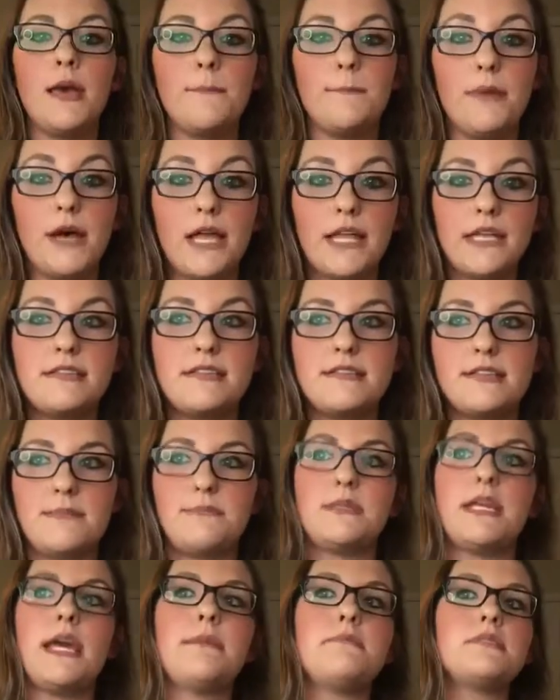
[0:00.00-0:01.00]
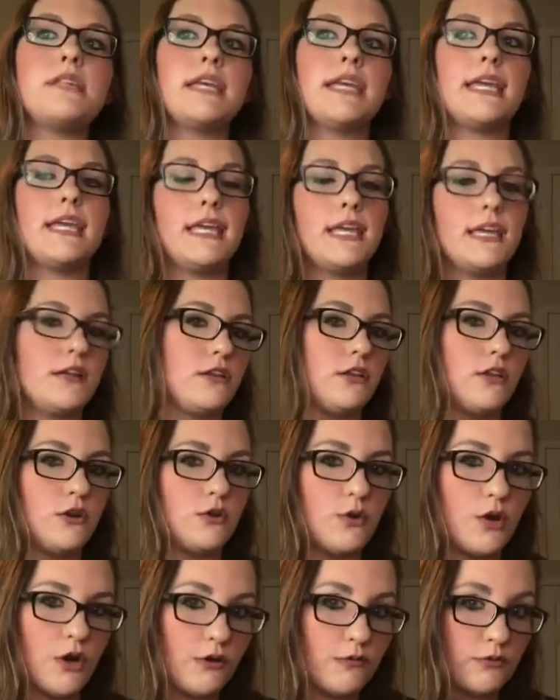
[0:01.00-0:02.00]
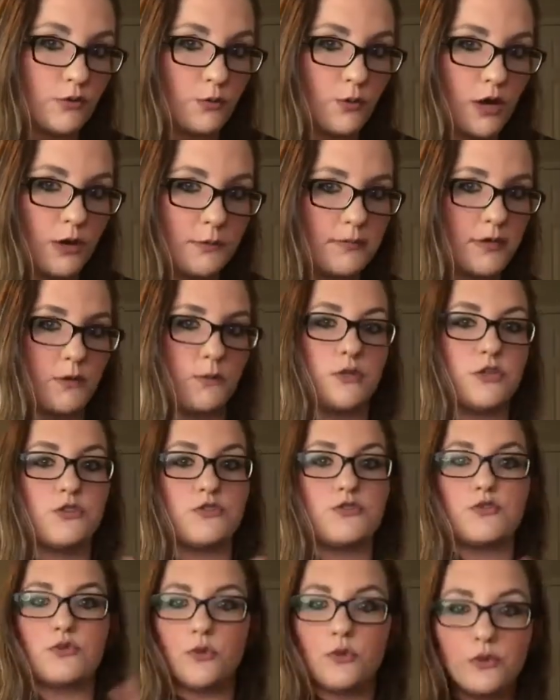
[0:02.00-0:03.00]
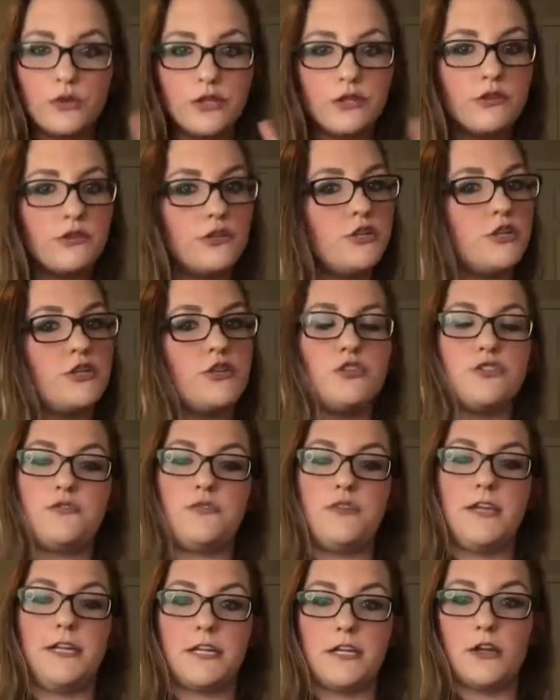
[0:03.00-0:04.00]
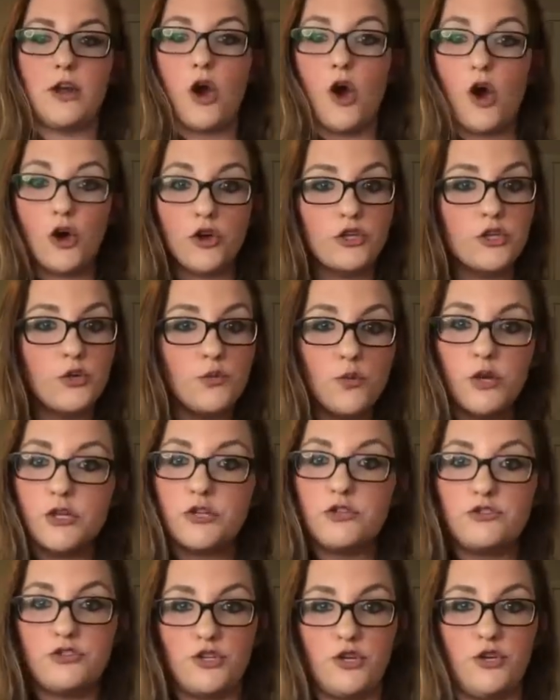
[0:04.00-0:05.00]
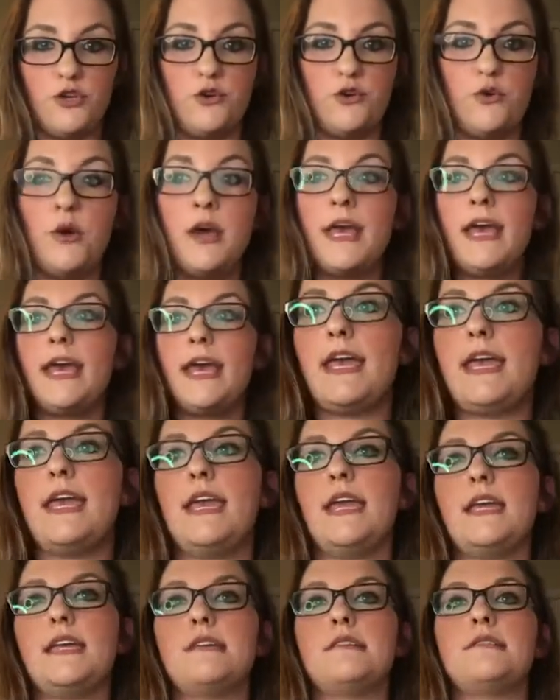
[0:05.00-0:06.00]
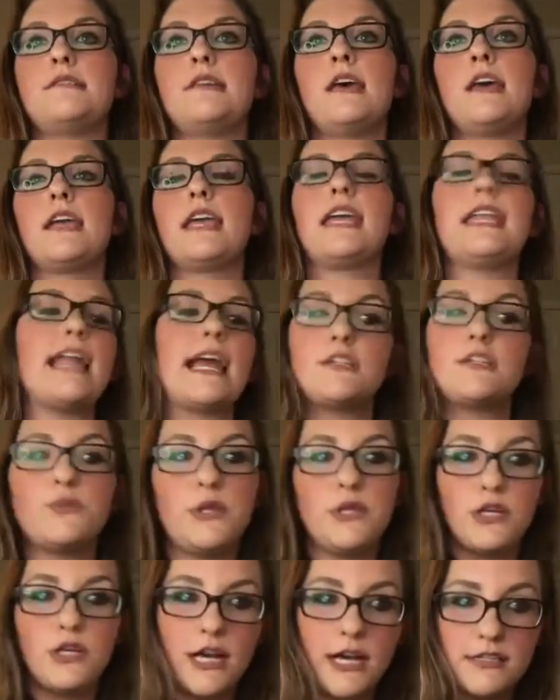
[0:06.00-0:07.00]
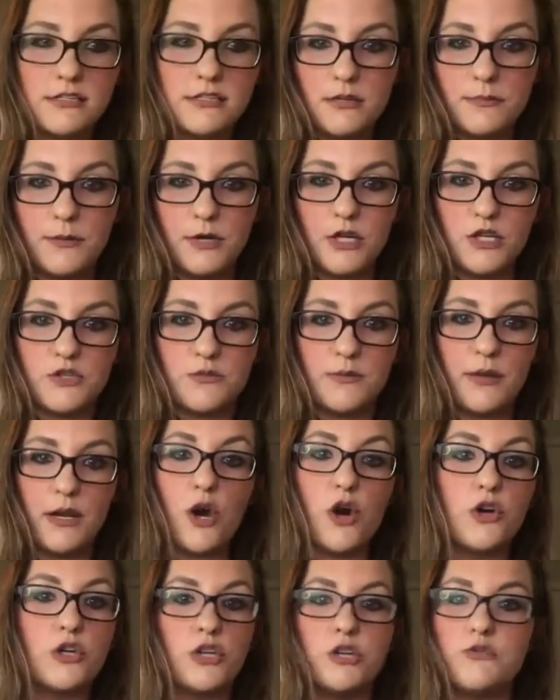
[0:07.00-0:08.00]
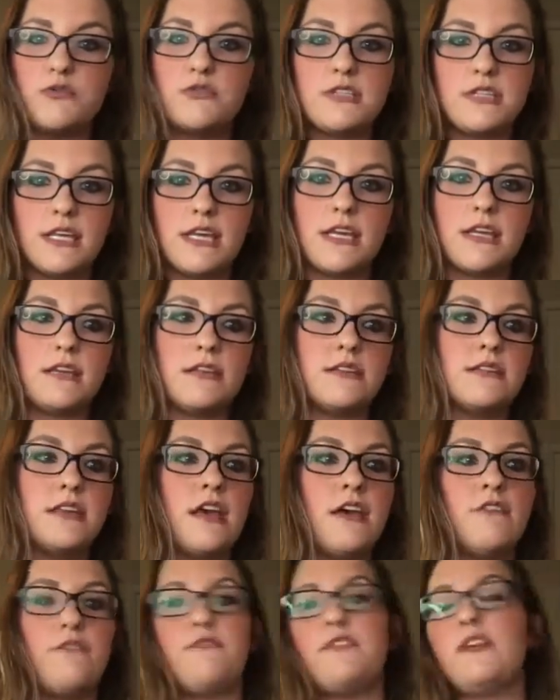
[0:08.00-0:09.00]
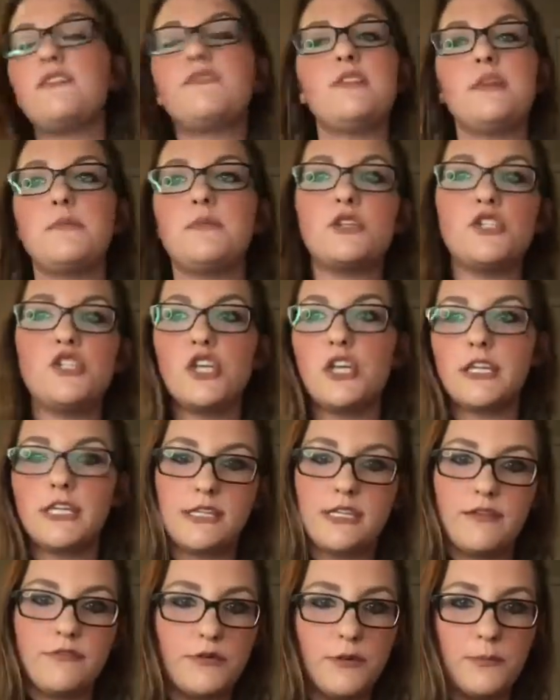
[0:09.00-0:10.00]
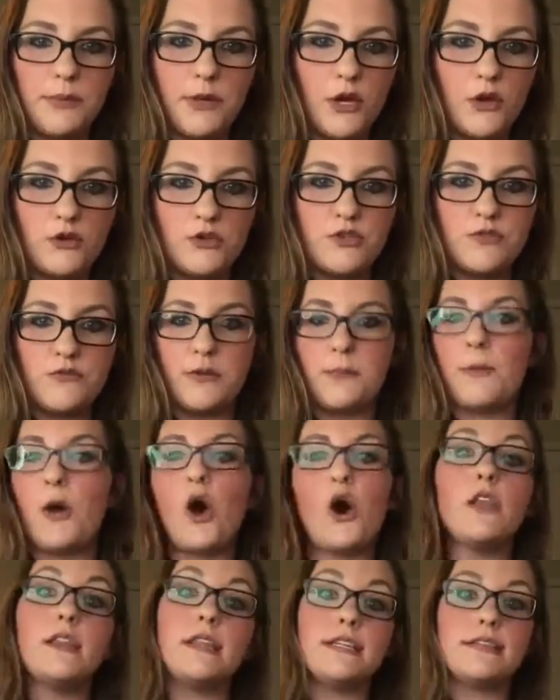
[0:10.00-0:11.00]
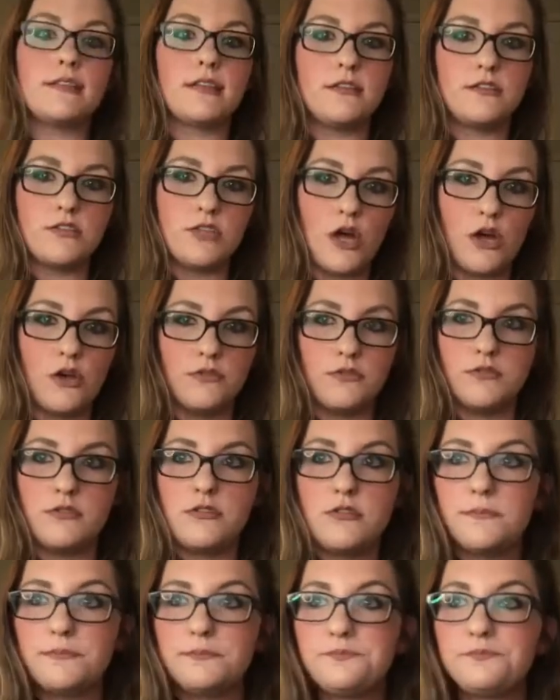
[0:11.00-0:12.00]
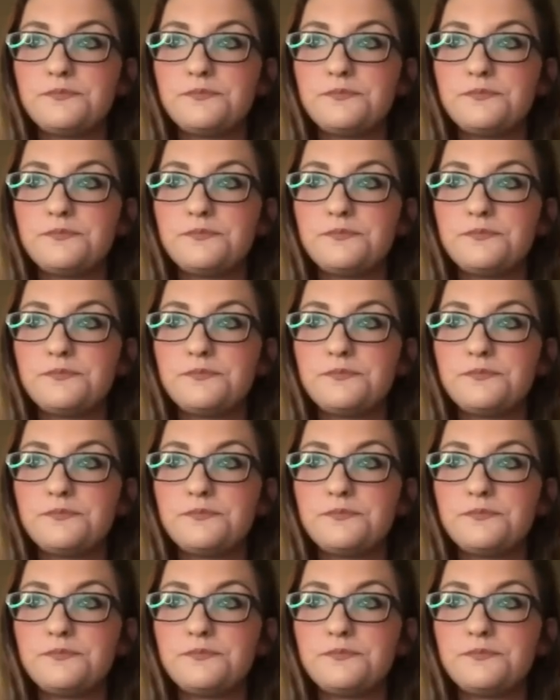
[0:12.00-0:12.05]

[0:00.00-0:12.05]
But sometimes it can get a little overwhelming when you're scrolling through your newsfeed and all you want to do is connect with your customers, but all you see is 50 bajillion different posts from all these consultants.